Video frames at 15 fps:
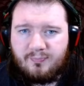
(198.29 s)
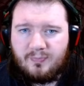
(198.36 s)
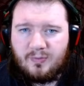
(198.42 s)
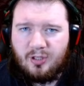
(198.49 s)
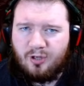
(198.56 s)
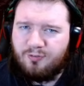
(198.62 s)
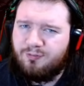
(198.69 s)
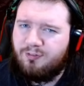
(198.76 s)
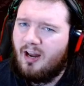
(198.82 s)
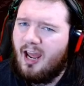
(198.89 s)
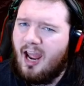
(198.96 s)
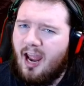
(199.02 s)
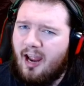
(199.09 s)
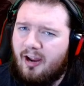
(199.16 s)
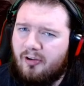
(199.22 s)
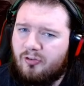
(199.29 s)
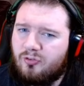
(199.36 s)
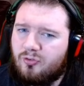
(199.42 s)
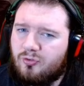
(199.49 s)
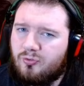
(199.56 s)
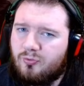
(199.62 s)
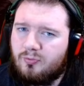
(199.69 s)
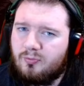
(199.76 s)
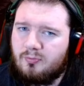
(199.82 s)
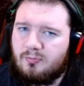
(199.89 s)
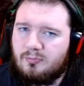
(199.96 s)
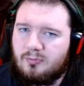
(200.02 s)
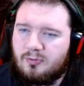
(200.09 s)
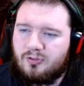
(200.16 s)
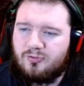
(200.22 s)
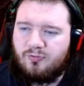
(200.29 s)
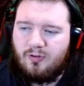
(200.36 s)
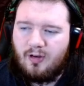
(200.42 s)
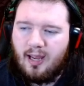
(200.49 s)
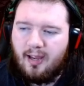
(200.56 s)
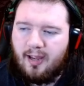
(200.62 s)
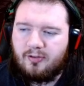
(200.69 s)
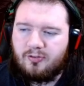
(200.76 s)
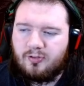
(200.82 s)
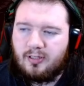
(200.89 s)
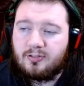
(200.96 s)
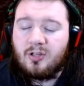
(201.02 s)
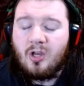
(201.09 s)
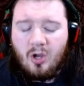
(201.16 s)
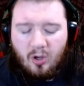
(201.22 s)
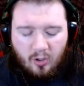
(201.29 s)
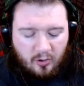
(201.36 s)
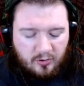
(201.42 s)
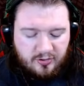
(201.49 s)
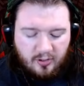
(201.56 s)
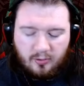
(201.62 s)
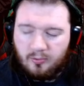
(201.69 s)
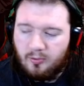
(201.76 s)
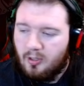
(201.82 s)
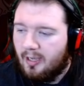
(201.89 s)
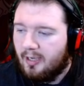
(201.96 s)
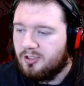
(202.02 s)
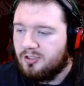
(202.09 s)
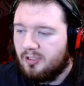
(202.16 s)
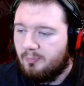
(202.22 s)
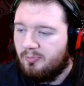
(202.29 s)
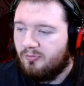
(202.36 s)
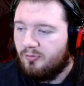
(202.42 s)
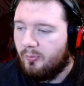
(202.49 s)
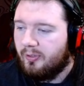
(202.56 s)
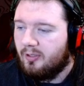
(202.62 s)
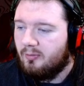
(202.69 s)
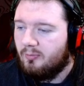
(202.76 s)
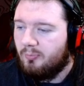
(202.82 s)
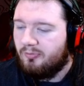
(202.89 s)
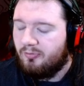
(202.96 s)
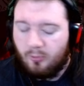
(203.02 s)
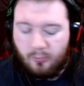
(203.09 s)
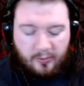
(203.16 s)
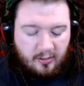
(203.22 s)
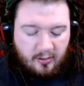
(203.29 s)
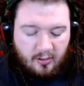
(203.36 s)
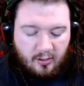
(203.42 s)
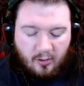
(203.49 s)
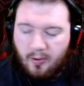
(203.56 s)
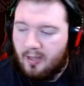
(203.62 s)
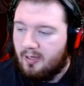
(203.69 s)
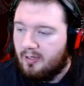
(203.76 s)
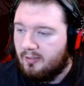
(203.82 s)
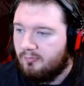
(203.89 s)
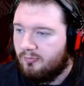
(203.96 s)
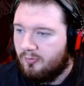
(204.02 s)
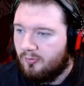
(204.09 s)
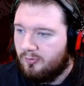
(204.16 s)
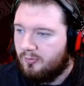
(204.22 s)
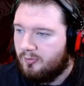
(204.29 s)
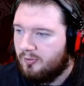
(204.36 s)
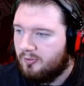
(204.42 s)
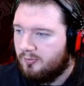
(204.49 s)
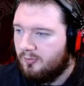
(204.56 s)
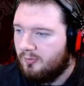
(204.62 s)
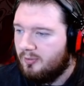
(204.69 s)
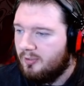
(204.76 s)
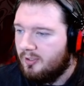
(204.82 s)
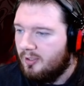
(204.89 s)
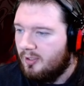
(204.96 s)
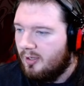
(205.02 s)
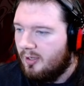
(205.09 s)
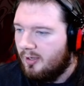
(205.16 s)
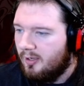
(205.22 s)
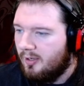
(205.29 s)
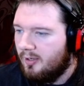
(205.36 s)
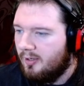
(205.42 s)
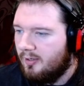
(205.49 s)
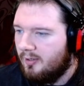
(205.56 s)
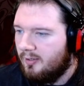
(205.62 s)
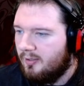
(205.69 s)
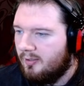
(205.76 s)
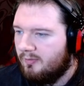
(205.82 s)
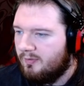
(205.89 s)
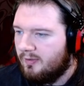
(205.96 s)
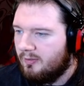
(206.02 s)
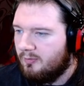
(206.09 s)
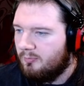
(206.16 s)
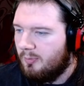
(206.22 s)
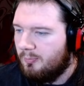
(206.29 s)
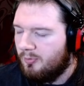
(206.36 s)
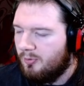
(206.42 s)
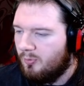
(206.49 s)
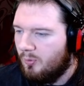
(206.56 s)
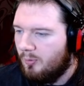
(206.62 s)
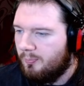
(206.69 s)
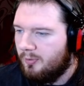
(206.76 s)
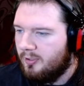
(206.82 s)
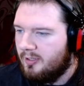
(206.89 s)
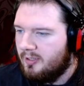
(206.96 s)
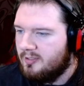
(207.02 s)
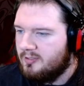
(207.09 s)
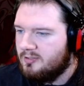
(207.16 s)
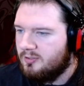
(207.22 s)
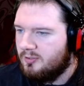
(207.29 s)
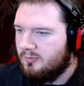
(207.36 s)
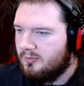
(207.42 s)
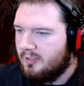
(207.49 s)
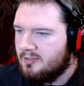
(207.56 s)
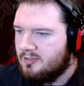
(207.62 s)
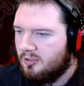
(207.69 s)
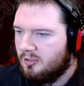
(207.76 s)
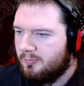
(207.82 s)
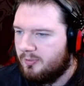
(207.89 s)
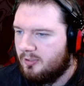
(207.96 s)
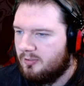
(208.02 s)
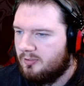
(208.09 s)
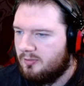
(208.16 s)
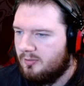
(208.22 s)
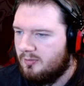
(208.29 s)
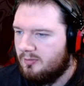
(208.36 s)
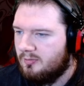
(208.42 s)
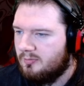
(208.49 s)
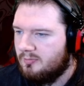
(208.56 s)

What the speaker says: at flags. Because flags are nice. Also, actually, before we go any further at all, if I can remember what button it is to, that's not the button at all.